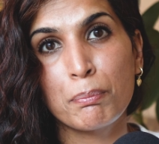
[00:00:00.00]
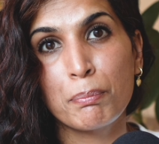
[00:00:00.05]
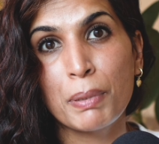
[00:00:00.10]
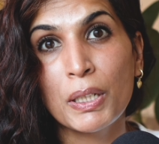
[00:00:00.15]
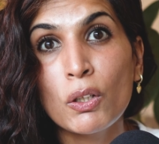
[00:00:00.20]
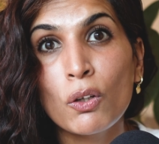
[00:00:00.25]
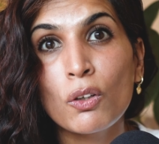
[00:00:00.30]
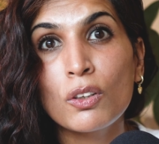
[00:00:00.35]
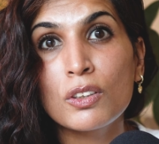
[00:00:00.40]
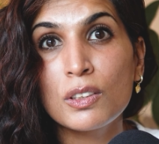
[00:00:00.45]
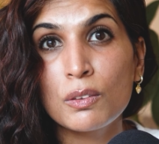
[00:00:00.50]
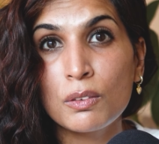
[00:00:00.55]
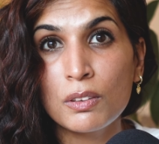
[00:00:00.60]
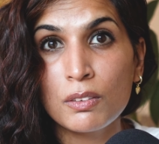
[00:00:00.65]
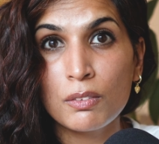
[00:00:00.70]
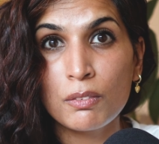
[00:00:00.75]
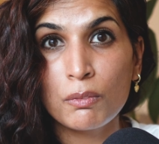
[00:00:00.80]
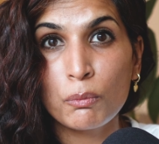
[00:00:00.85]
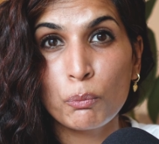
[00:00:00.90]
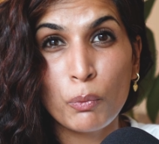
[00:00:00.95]
Because
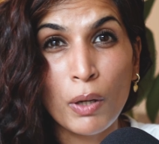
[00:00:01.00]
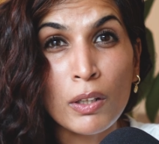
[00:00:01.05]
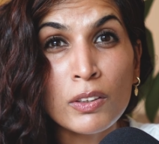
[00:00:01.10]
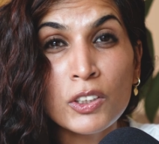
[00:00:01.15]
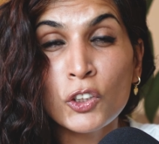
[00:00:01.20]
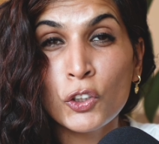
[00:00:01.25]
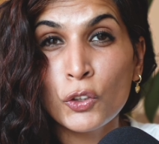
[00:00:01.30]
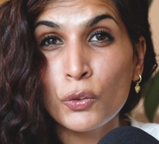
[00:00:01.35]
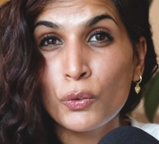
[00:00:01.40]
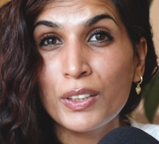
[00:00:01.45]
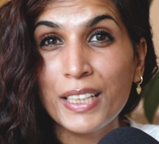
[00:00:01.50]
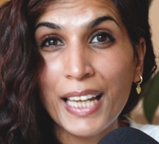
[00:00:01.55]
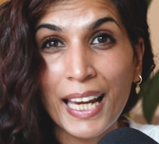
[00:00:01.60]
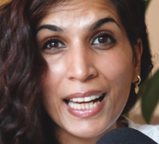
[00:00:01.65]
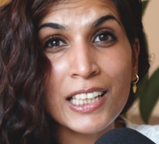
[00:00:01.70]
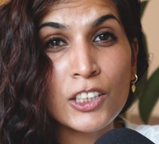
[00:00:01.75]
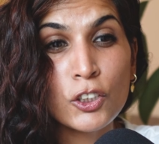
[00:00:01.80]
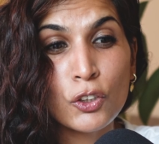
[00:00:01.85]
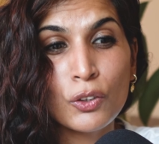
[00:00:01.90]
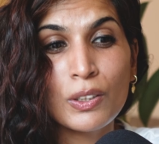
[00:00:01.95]
once you
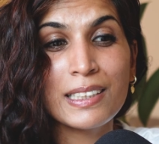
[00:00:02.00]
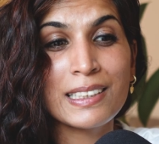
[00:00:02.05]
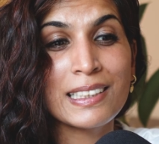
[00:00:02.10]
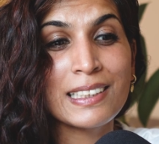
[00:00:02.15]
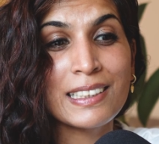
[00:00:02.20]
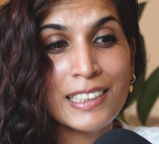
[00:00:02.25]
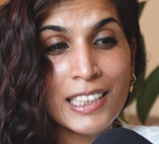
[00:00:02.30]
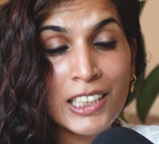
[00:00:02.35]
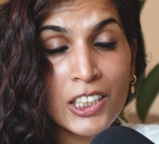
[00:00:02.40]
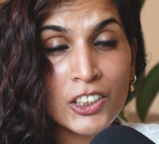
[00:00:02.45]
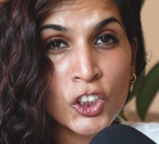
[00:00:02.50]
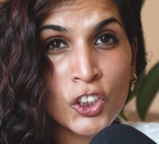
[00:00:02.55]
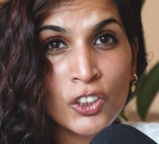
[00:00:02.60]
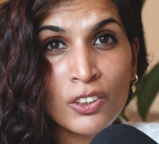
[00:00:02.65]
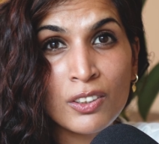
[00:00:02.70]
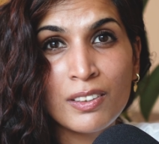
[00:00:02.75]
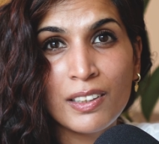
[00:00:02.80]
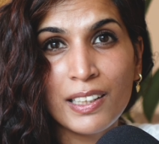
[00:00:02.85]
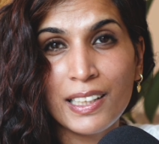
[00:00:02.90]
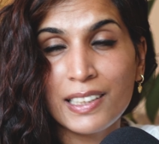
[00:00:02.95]
get into this
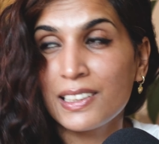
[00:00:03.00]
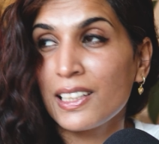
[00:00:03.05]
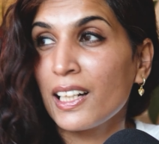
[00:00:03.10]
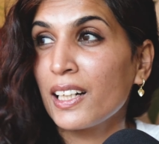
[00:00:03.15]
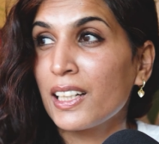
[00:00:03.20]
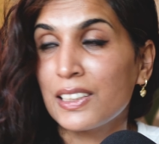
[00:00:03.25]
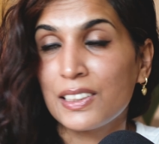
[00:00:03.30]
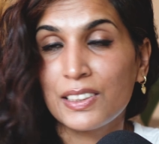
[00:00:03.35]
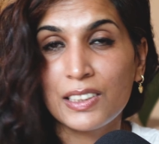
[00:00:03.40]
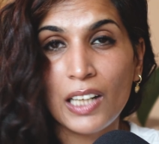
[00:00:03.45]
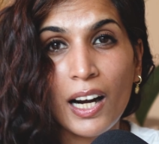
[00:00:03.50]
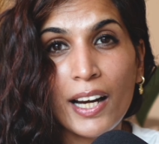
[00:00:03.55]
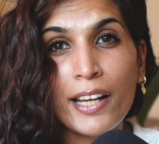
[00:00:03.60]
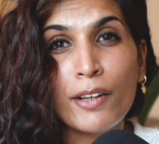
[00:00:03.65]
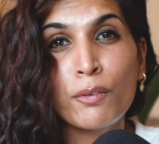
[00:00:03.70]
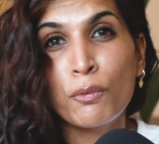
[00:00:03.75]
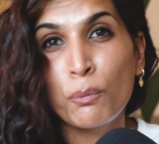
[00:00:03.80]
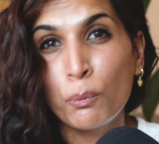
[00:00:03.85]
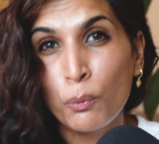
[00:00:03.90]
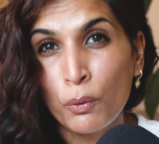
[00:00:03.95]
addiction, it's like a
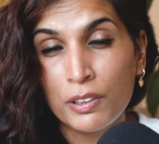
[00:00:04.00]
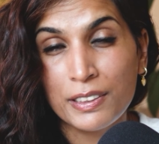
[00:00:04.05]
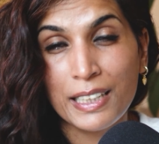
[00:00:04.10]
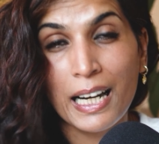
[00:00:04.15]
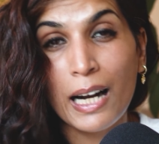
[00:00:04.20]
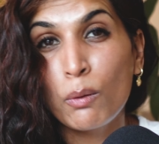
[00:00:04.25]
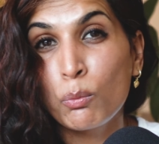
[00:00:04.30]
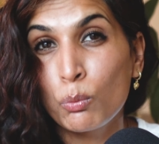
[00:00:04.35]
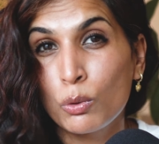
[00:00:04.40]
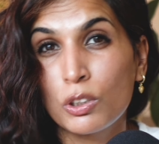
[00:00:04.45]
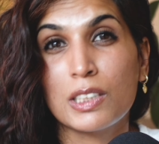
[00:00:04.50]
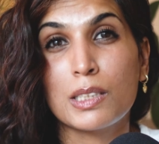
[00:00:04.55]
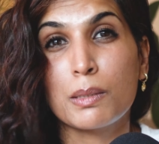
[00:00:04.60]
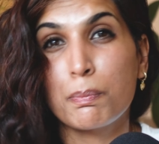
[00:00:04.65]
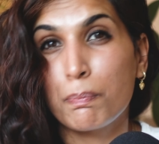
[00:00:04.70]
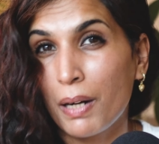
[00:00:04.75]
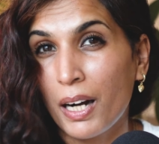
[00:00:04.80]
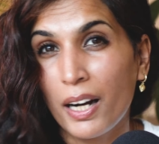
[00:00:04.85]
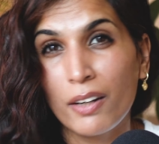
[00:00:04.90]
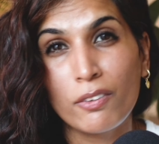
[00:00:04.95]
downward
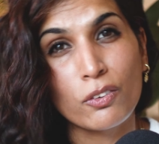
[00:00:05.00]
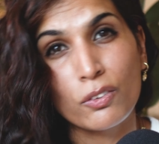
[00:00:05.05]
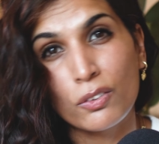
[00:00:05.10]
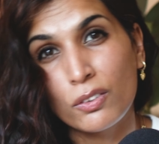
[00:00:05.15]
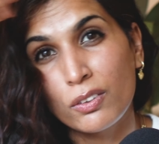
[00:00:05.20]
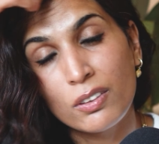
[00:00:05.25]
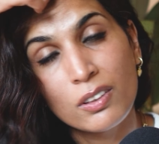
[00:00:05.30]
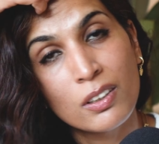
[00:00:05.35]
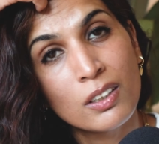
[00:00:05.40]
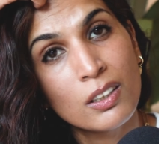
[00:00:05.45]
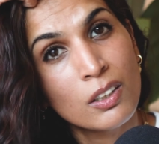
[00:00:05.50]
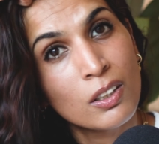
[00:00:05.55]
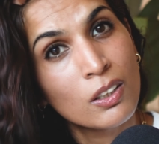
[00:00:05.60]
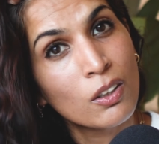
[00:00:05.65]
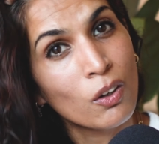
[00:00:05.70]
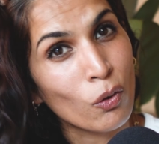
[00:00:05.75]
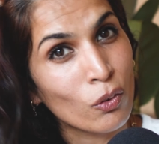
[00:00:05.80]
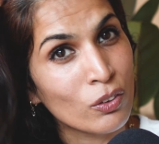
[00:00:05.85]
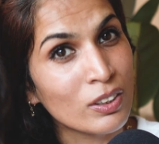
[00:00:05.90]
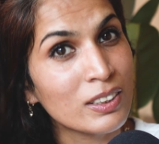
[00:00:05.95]
spiral,
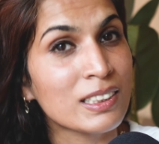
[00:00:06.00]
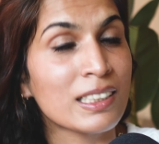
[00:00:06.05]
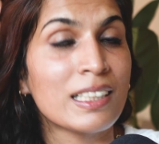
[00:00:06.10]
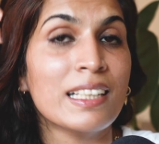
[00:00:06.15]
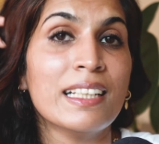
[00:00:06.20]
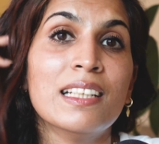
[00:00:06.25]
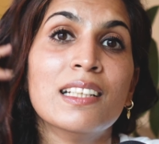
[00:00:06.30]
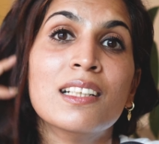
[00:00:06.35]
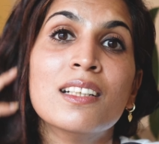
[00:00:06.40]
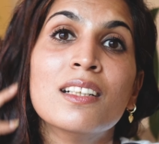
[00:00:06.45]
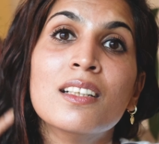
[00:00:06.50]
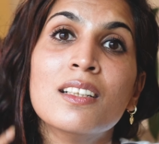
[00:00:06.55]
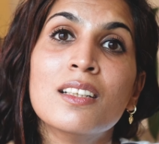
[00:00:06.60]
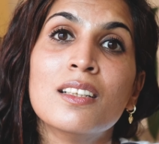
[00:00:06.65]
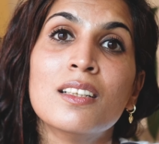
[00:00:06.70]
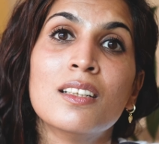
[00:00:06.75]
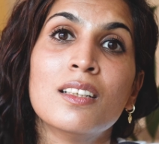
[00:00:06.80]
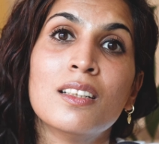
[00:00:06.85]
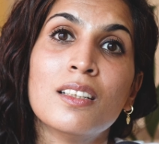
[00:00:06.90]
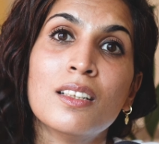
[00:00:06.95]
honestly.
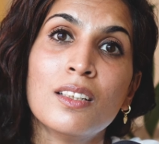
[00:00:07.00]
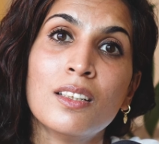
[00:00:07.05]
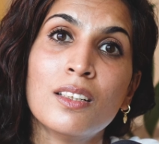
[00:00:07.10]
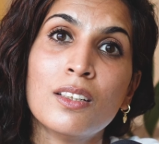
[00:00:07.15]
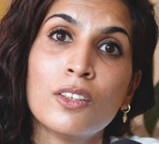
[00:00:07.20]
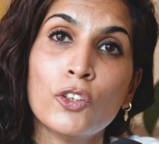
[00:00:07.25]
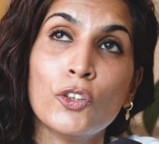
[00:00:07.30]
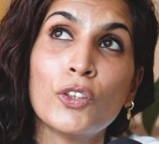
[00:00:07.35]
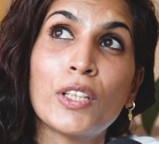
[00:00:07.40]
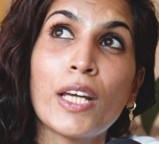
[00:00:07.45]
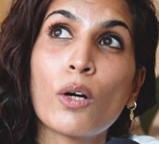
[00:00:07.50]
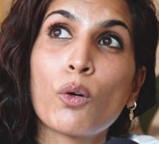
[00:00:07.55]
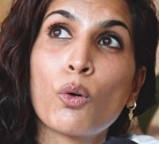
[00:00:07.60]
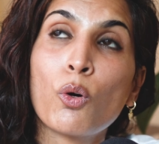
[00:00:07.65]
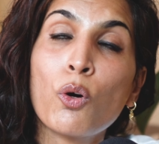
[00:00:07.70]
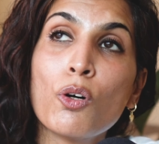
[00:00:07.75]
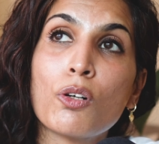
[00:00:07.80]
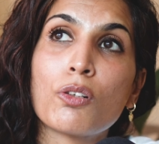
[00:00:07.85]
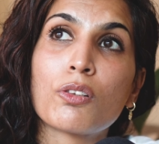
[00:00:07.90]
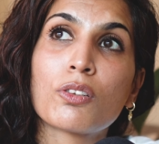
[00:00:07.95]
You get
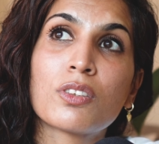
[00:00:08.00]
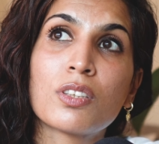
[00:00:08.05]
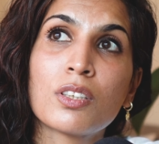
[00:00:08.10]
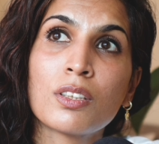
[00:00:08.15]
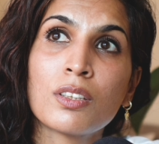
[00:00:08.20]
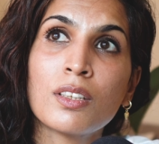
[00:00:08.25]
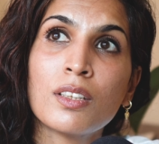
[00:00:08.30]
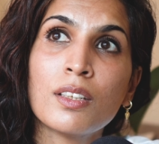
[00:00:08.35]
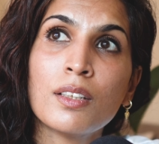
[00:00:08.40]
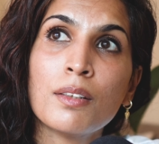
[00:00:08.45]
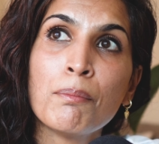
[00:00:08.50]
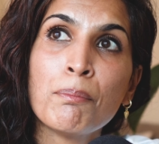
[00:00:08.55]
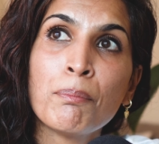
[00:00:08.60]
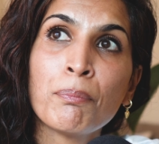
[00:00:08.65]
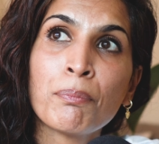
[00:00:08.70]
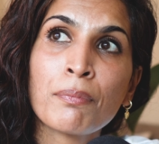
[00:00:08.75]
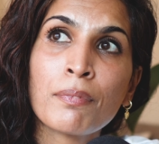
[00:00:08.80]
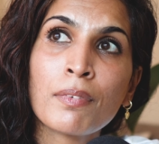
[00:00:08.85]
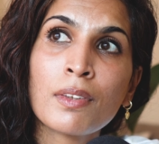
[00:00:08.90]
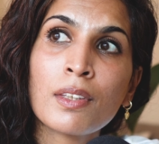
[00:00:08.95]
hooked
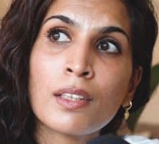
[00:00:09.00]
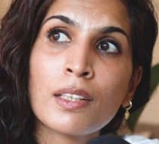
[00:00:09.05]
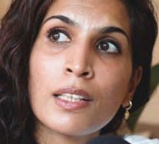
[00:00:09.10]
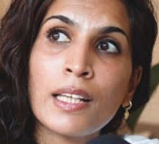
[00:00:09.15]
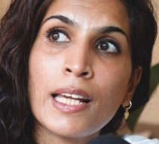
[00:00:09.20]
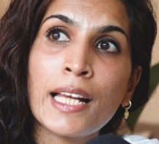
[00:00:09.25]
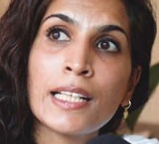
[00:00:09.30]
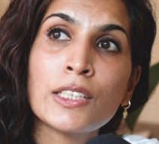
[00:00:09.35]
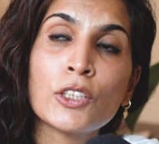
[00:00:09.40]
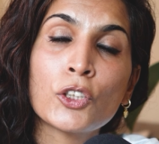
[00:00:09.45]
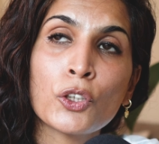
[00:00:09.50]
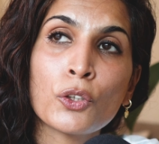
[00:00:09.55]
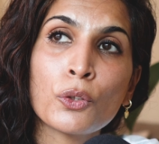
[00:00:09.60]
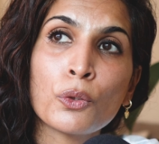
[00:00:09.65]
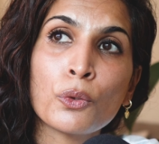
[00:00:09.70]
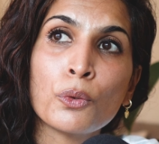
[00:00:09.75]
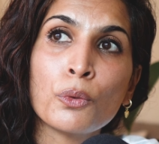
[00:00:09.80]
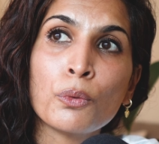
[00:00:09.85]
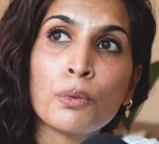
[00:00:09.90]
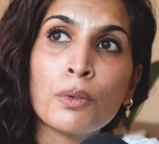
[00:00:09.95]

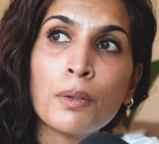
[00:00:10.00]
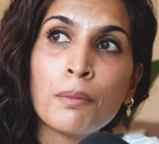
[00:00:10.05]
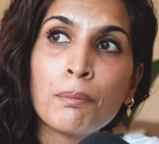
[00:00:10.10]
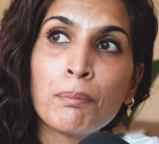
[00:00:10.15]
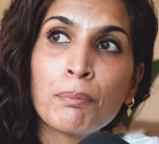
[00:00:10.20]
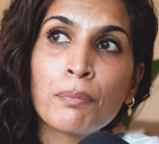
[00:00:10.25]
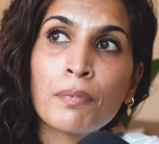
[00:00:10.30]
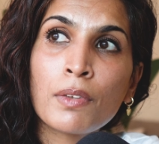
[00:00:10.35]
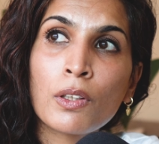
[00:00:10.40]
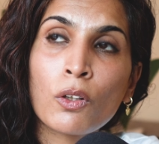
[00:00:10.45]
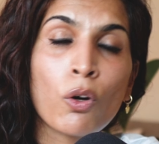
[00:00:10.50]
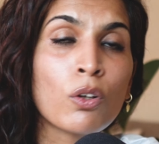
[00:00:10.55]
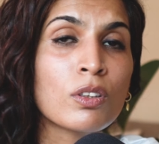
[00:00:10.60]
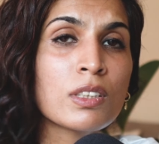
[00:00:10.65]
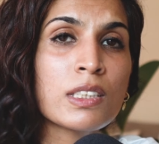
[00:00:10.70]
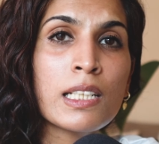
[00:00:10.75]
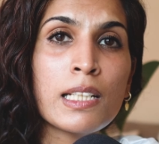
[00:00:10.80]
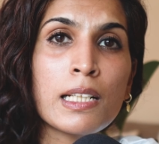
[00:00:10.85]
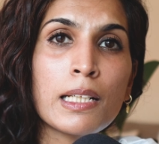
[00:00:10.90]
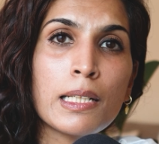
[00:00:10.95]
into
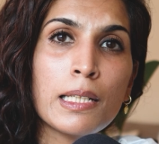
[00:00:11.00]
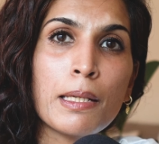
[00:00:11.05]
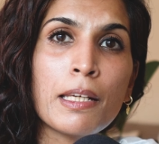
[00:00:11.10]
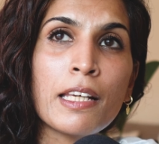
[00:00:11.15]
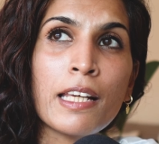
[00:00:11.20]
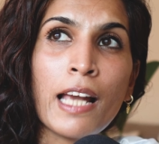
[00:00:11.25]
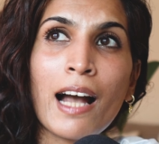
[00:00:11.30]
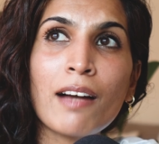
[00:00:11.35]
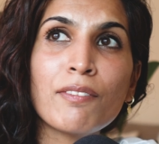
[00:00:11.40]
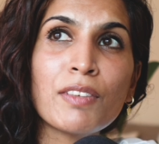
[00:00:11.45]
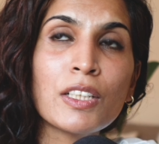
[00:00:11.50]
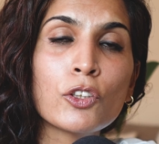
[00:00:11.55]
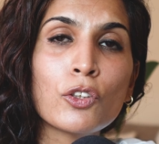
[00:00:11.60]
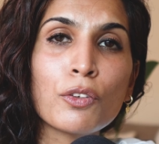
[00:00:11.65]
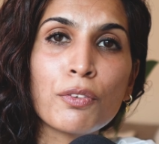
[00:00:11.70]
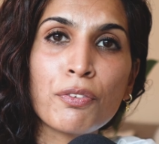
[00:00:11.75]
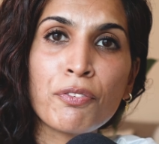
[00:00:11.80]
constantly having to